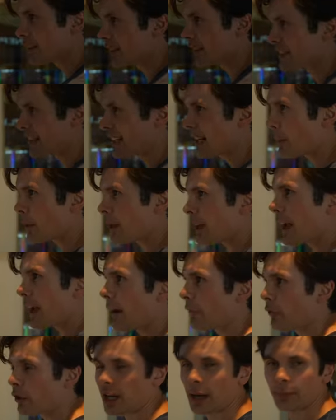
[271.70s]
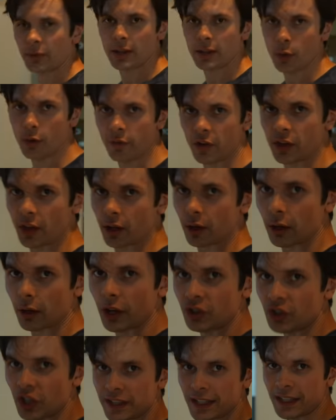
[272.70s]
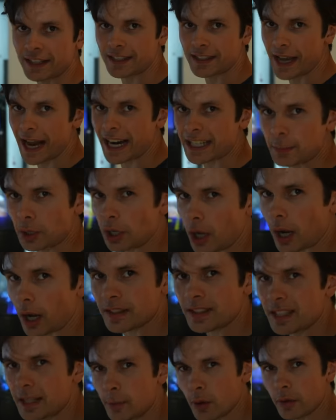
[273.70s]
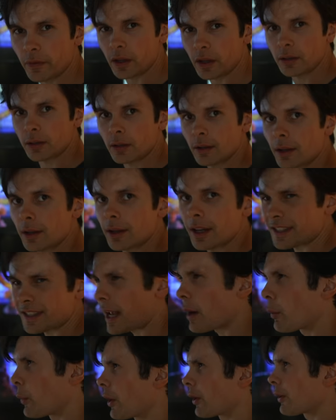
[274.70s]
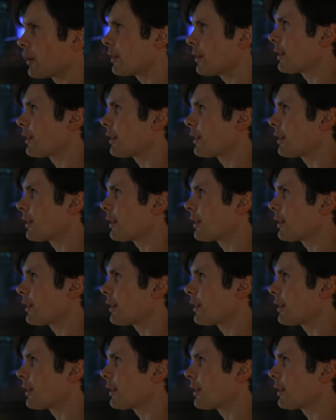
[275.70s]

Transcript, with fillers: Does anybody ever come to the movie theater and just get snacks but not see a movie? Is that weird?